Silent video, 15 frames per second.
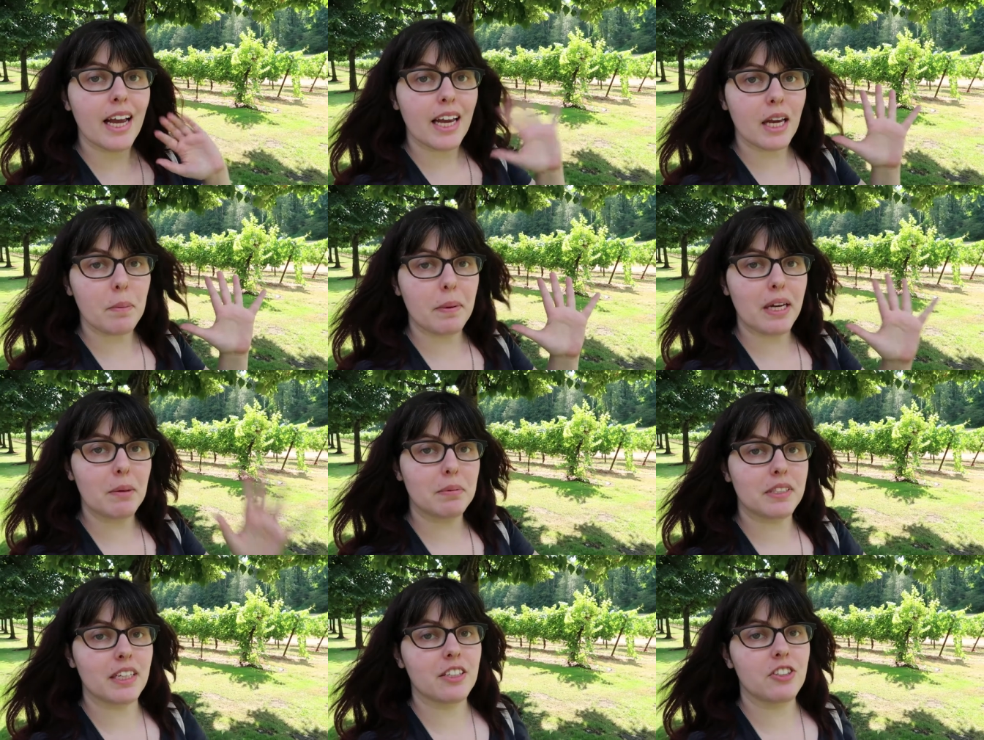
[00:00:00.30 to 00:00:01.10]
Hey
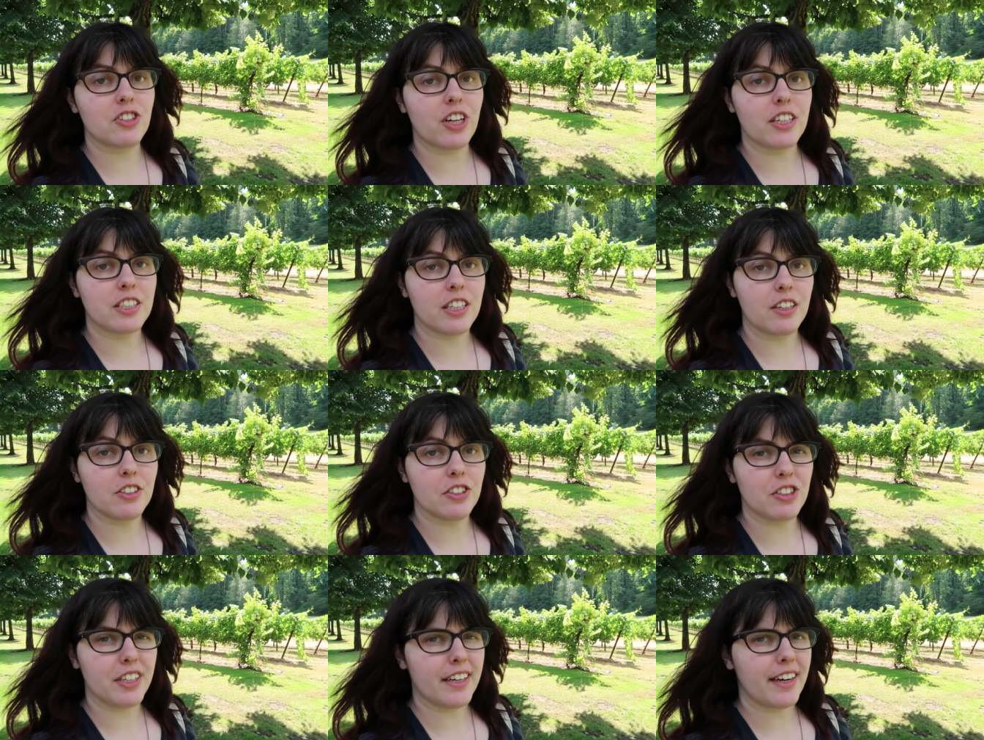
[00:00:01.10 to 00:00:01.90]
peeps, it's Jess,
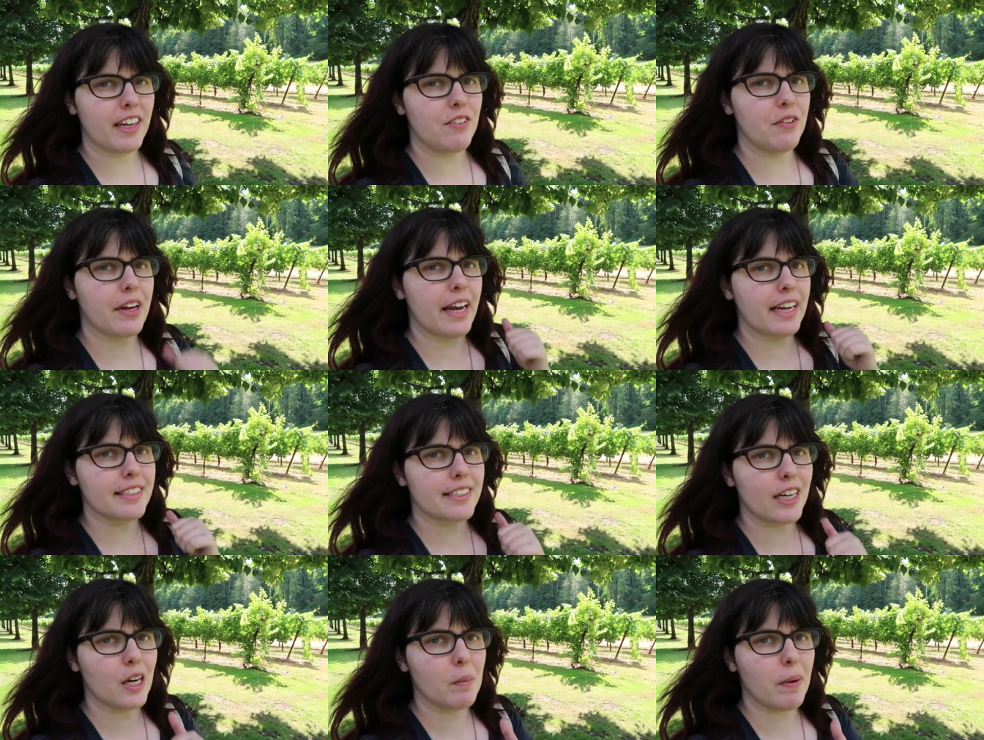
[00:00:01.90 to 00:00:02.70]
Dessert Geek, and if you
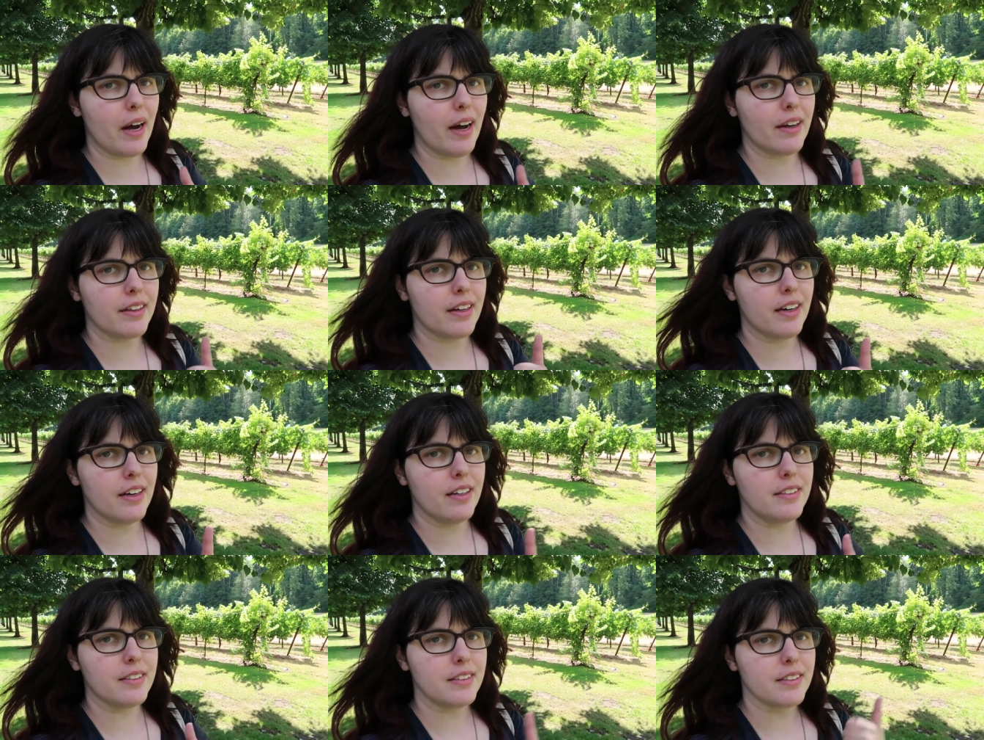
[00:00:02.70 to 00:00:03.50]
can't tell by
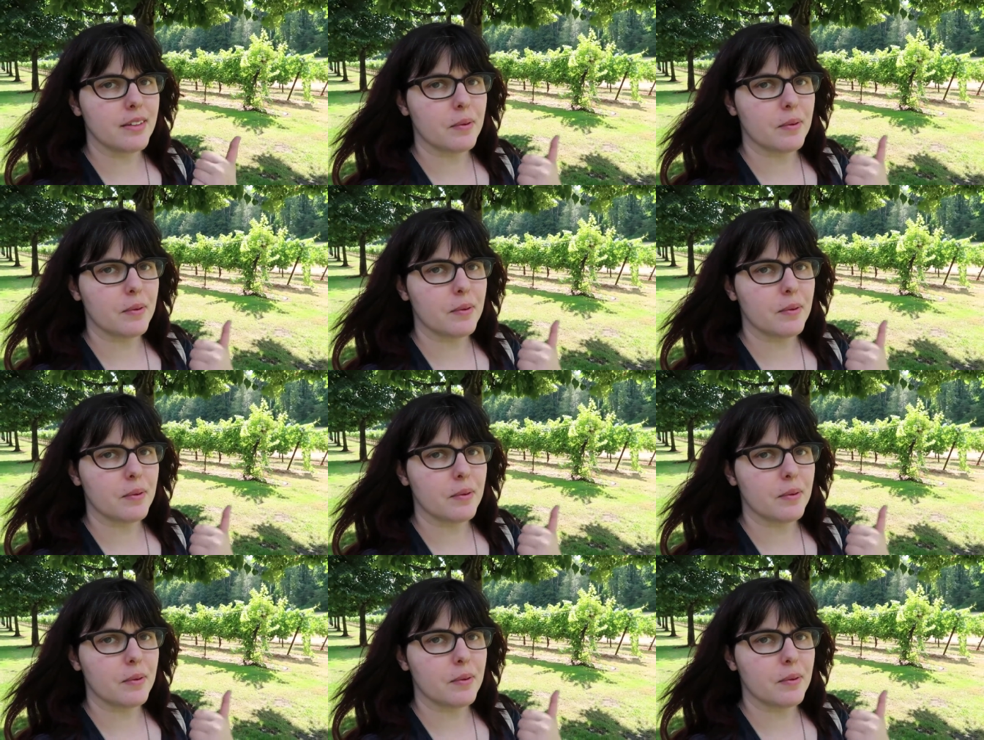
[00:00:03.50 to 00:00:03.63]
the